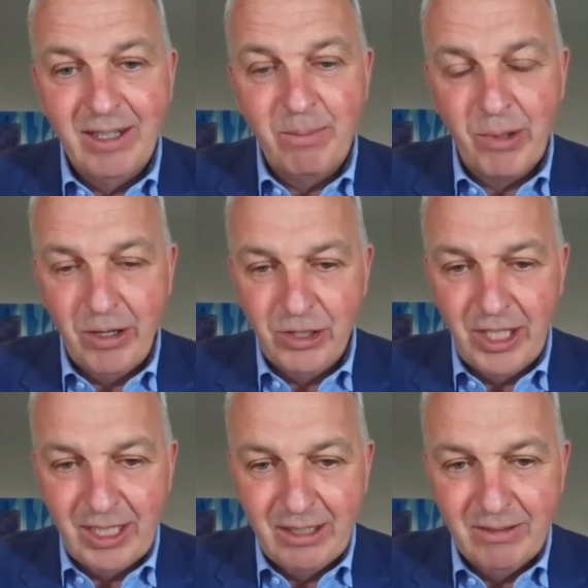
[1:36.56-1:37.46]

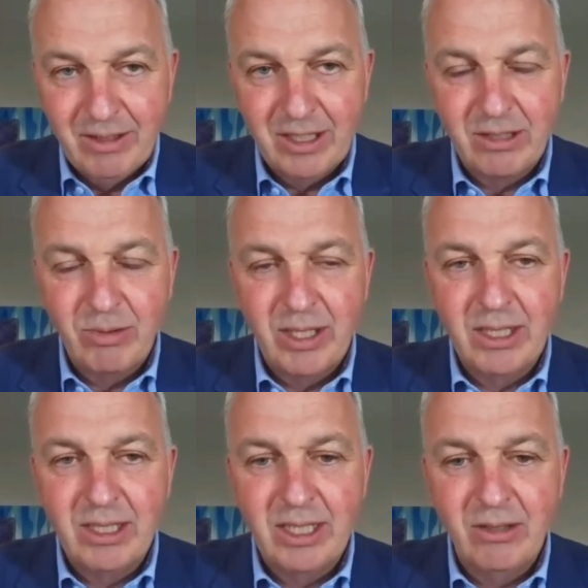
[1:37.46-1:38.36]
project just with
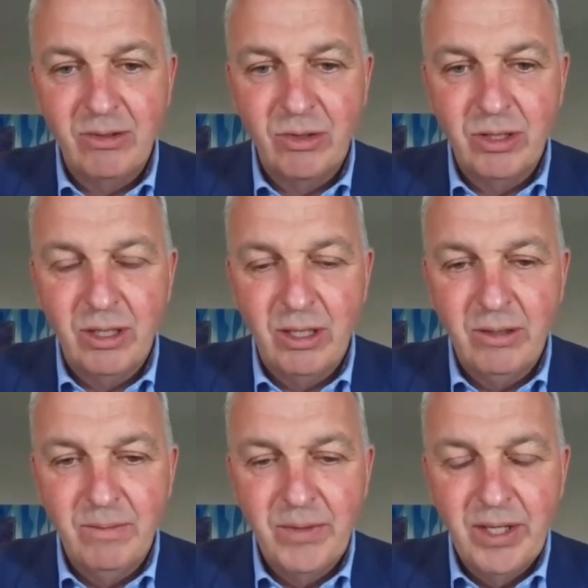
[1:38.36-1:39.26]
this single drill hole.